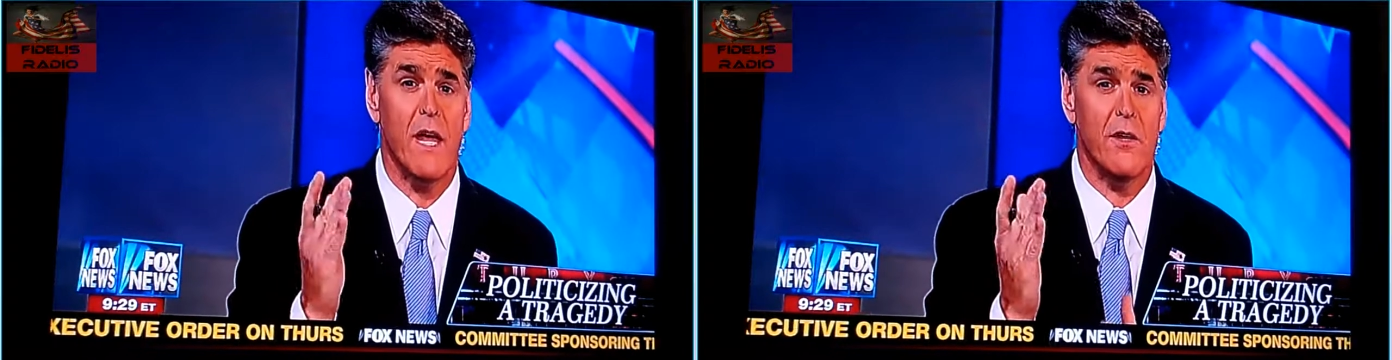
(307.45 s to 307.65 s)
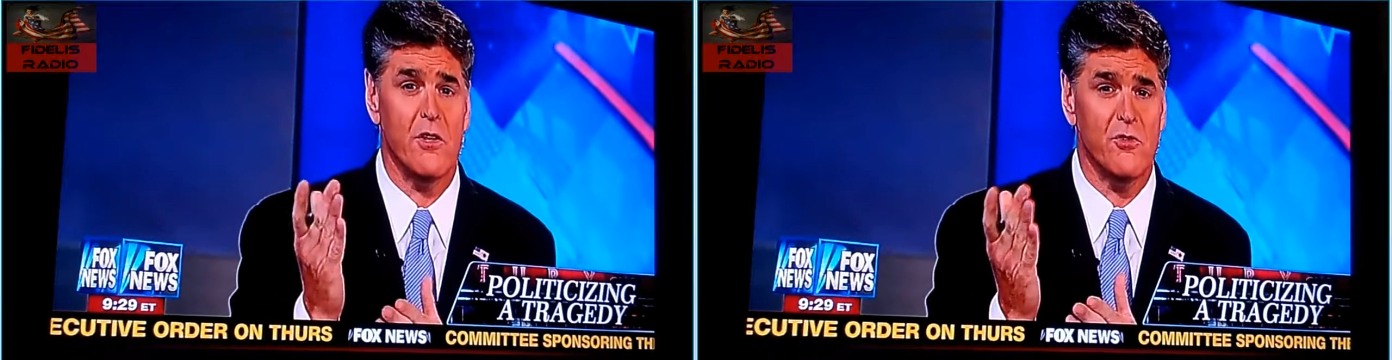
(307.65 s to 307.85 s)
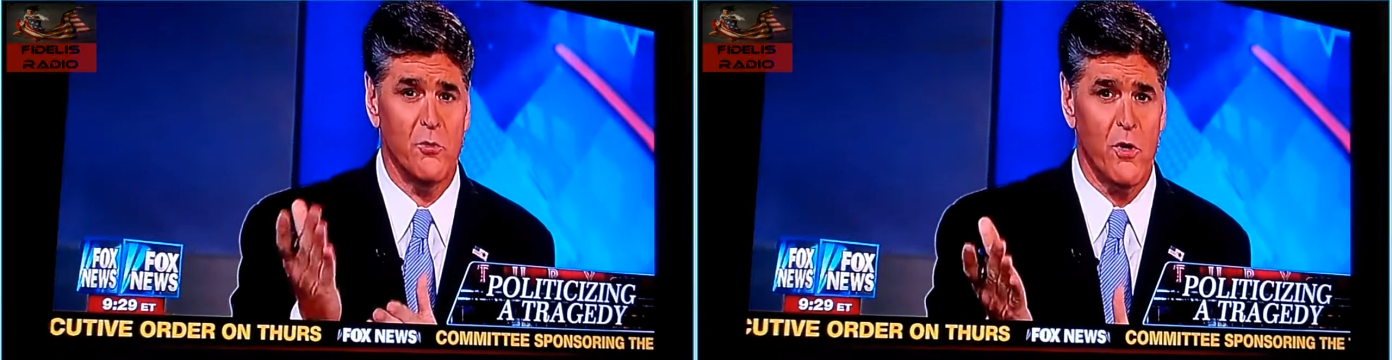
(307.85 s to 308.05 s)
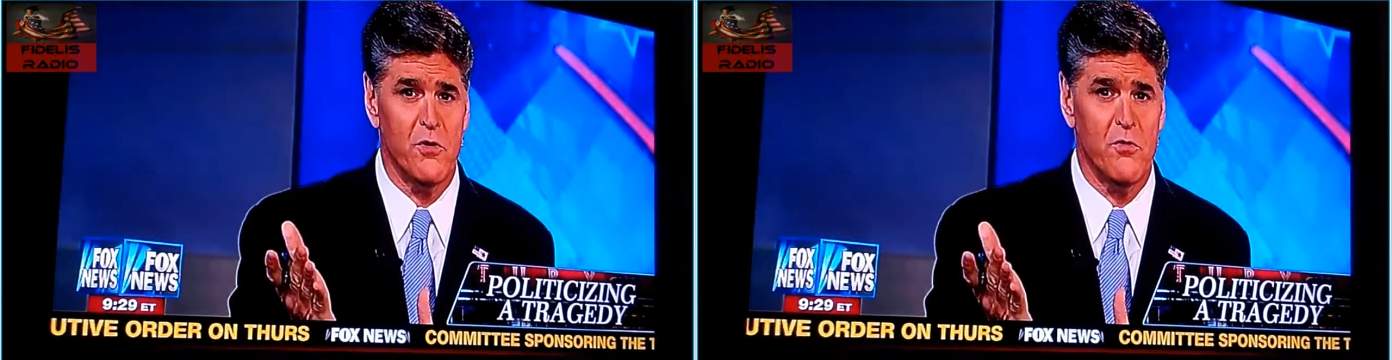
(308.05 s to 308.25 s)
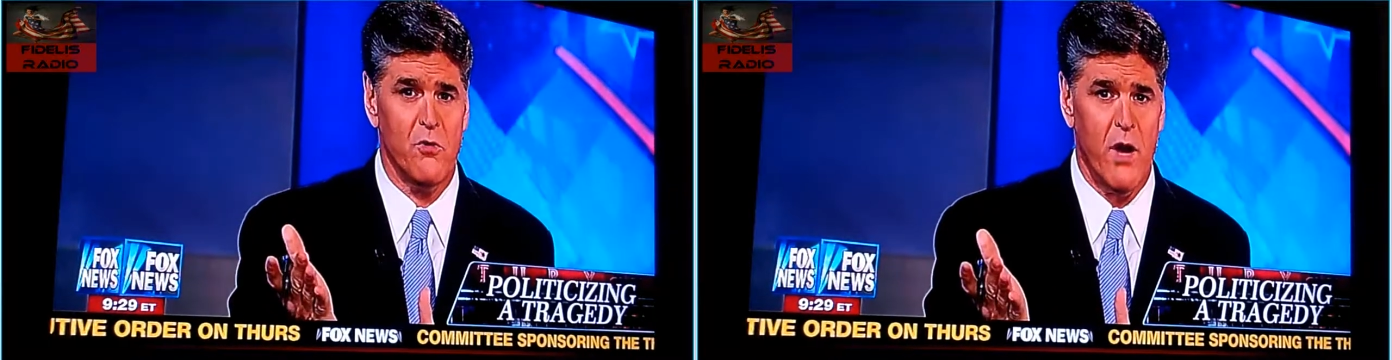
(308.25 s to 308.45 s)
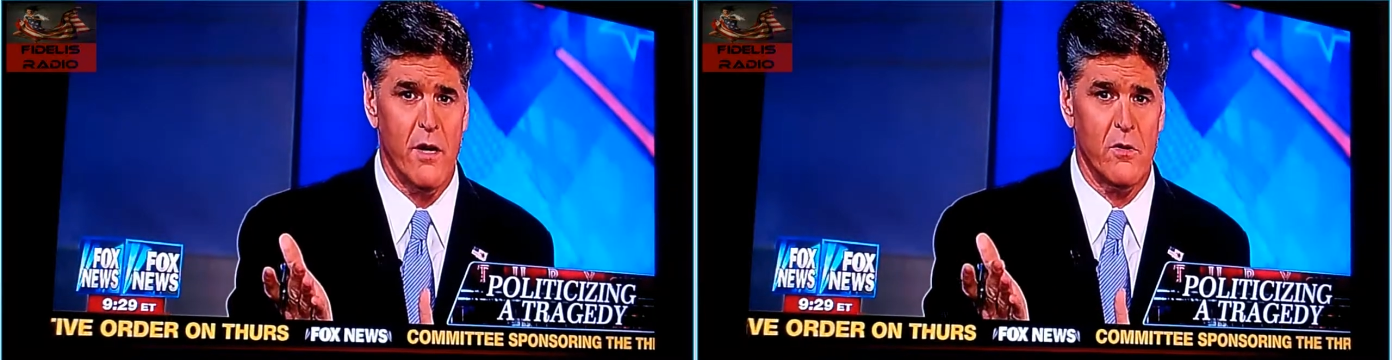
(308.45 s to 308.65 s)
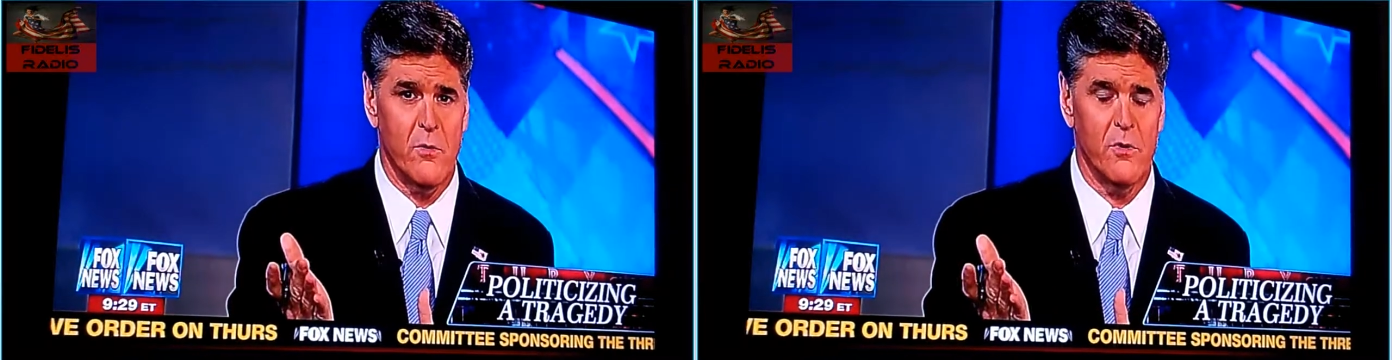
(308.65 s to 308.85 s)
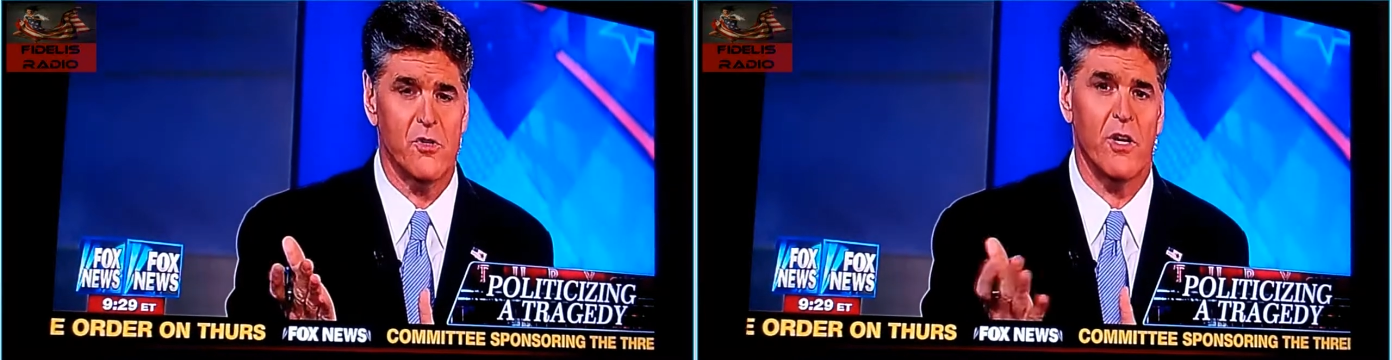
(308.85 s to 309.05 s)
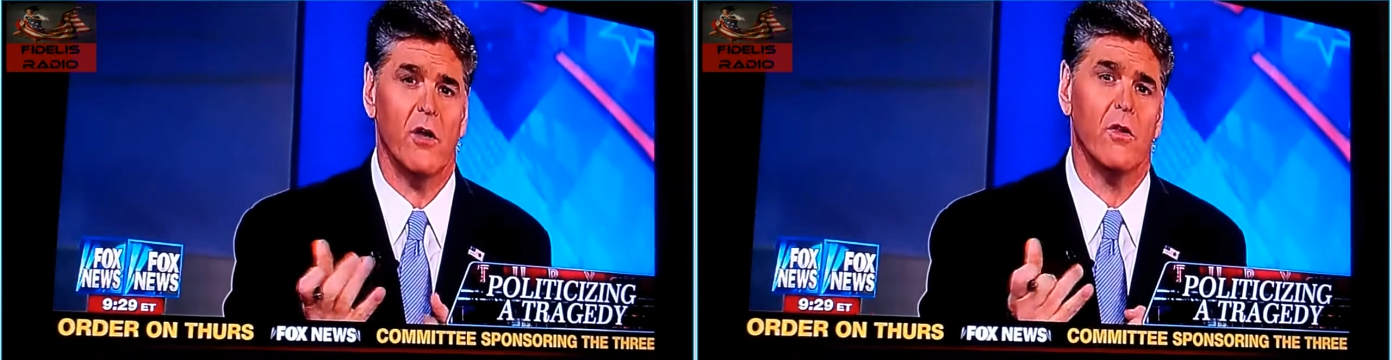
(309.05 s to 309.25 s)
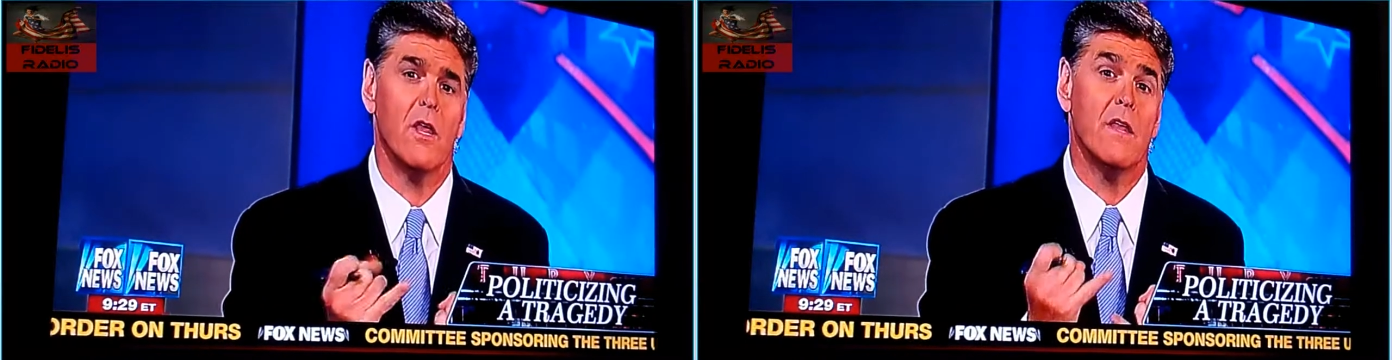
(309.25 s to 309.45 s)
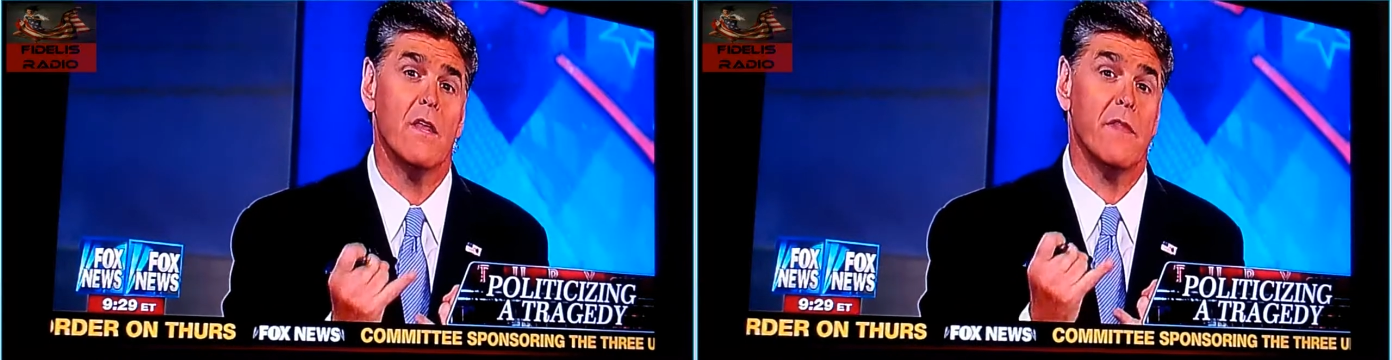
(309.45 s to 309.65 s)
and this is what you chronicled, Michelle.